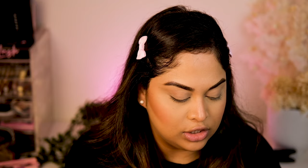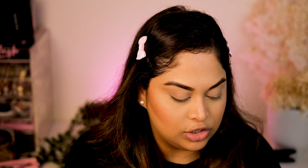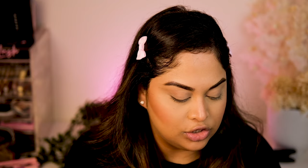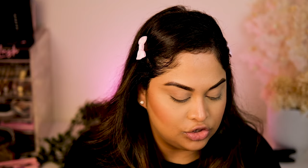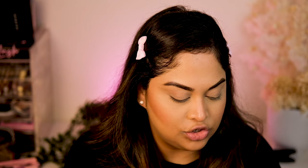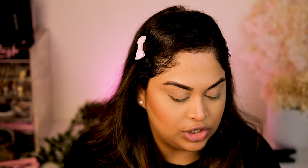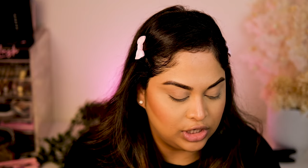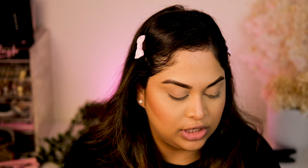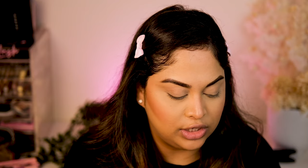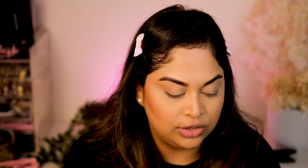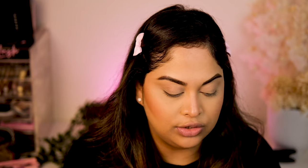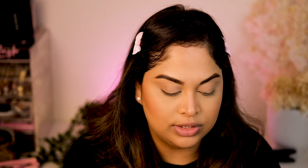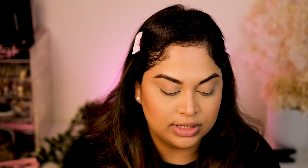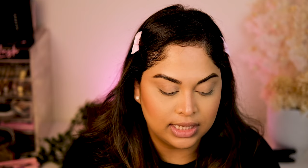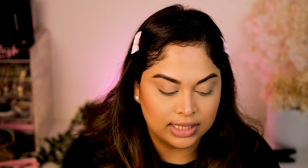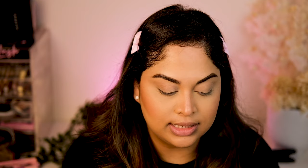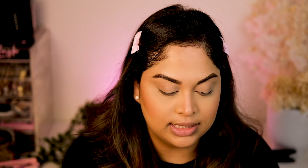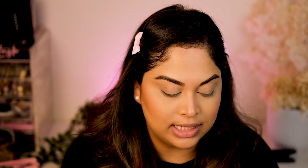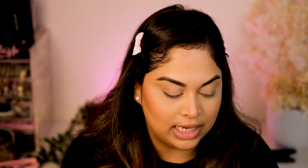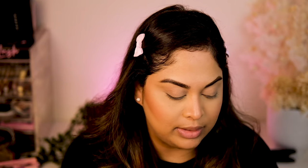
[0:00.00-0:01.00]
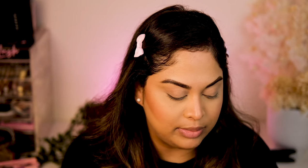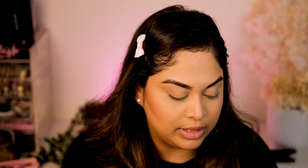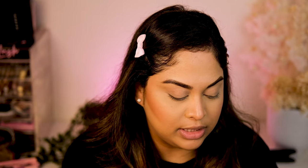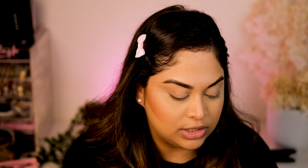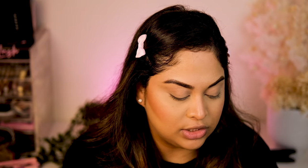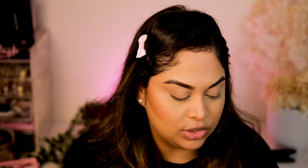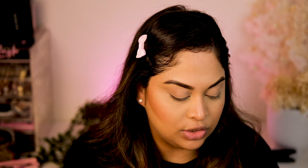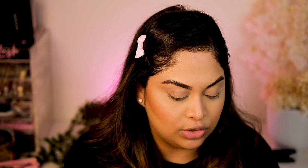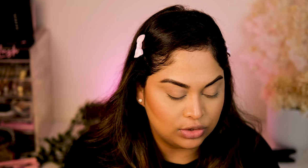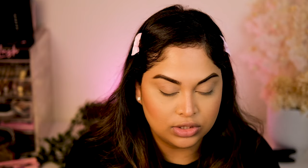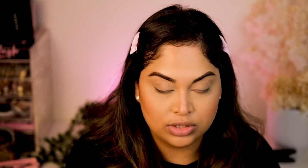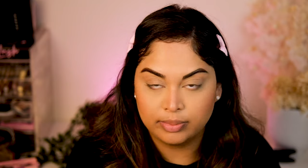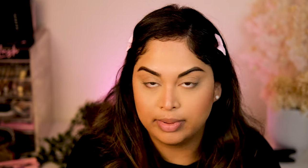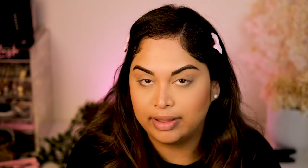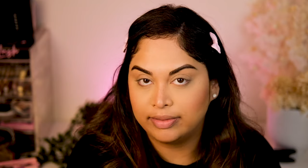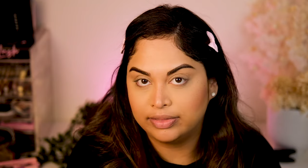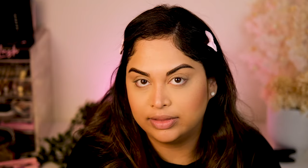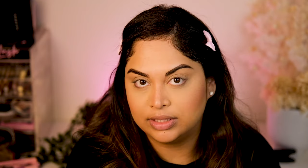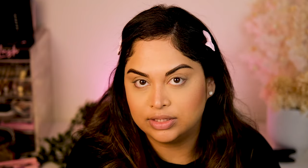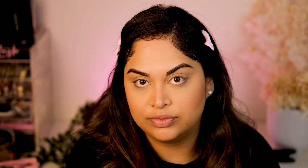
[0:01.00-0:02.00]
she used that same excuse
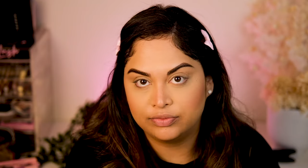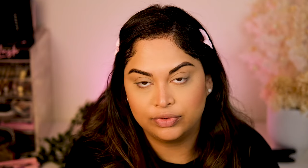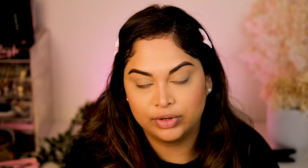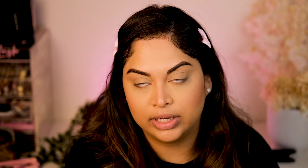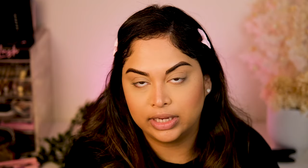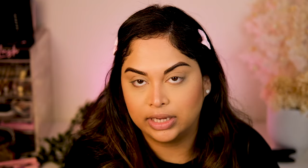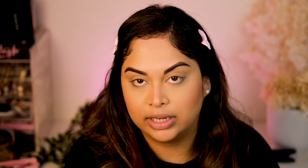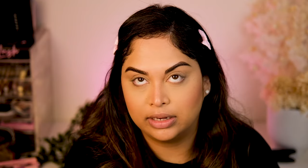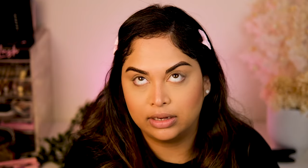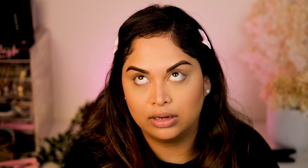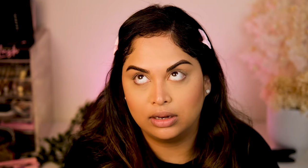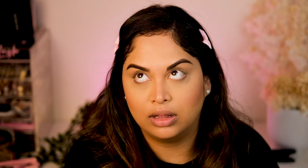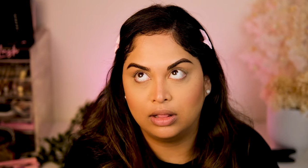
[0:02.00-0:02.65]
about this freaking